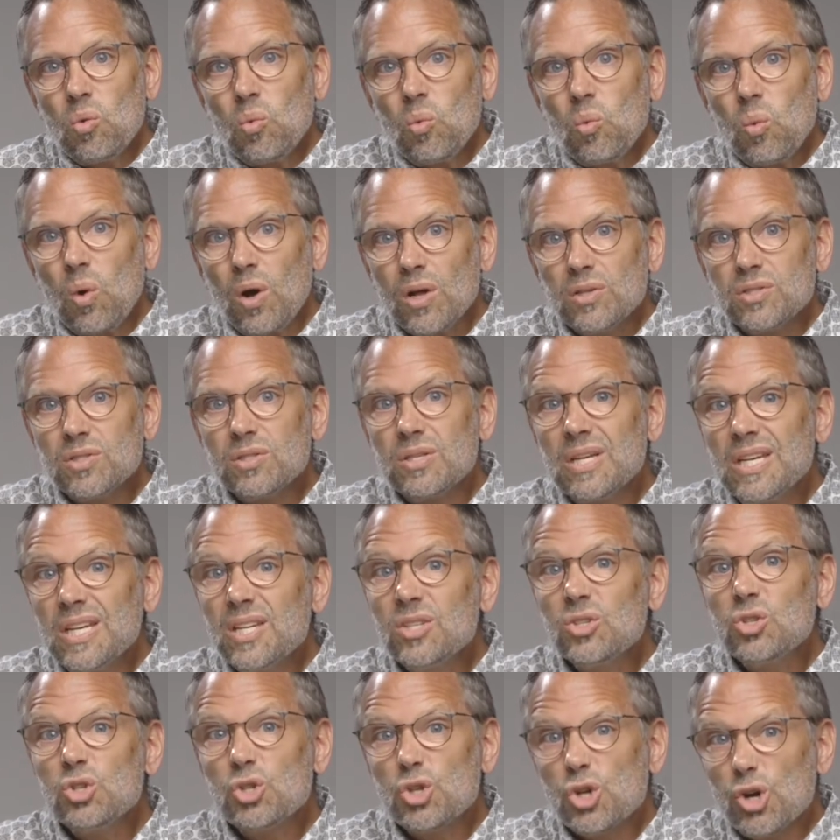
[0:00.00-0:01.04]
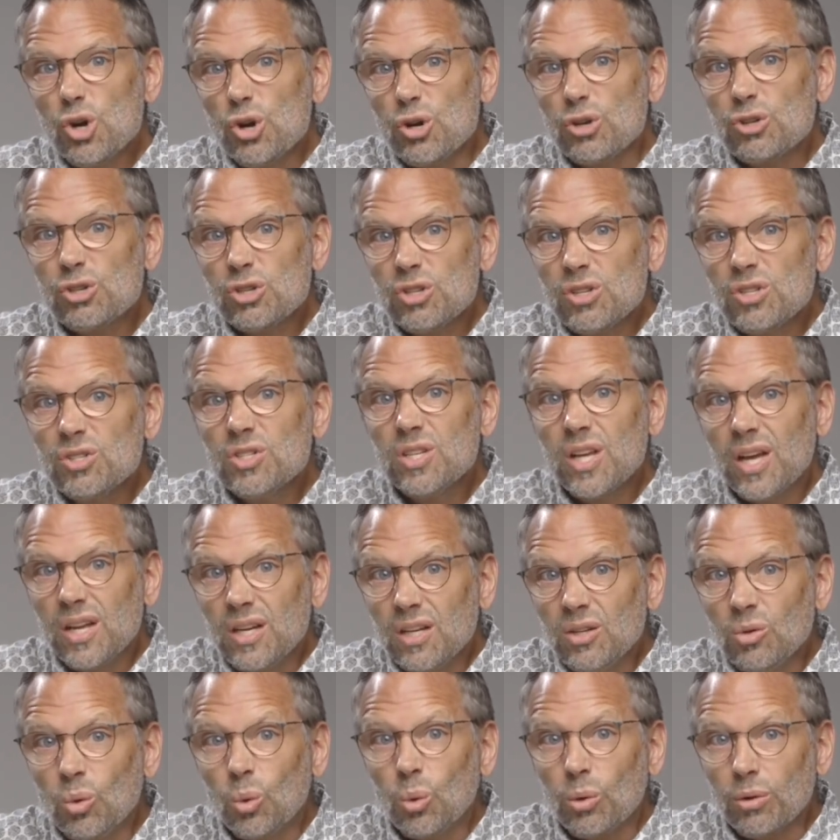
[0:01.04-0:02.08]
wants his church set
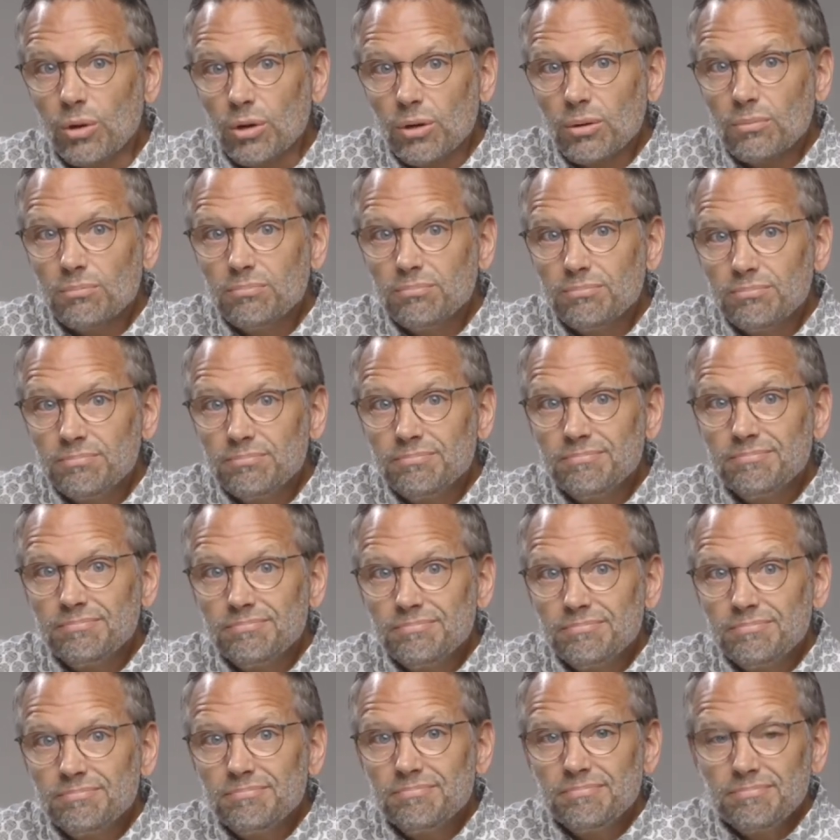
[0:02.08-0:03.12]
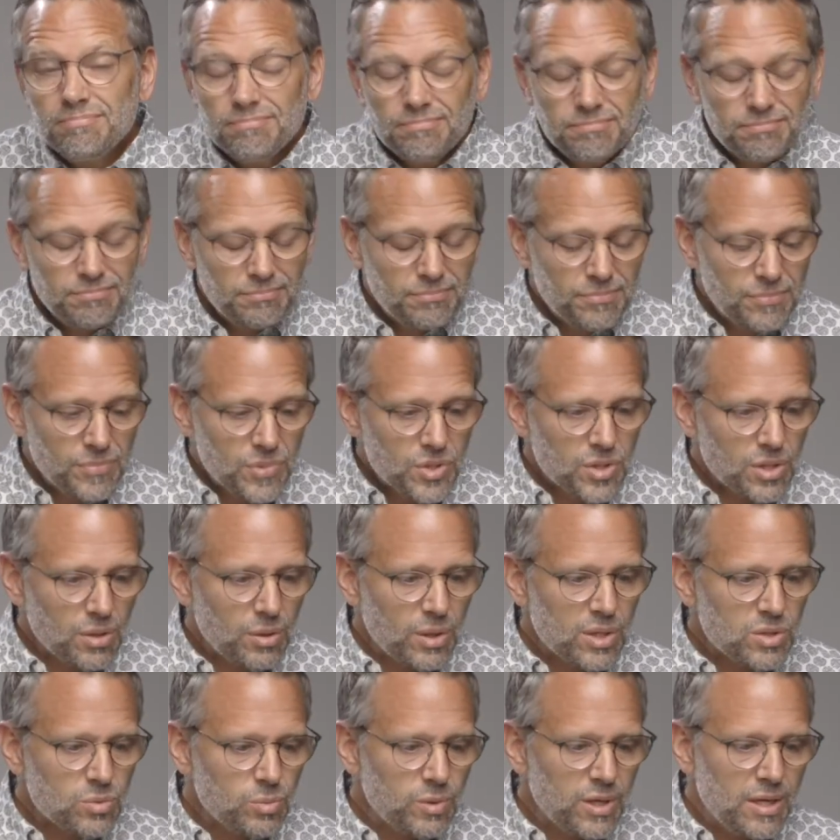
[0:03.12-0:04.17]
in order. So
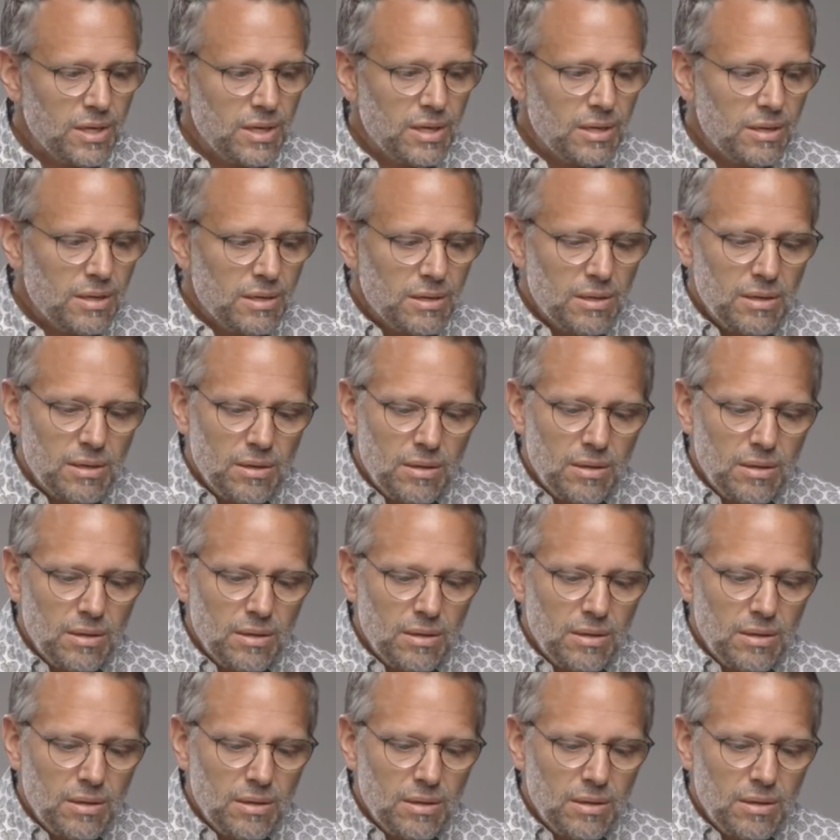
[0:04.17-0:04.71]
as we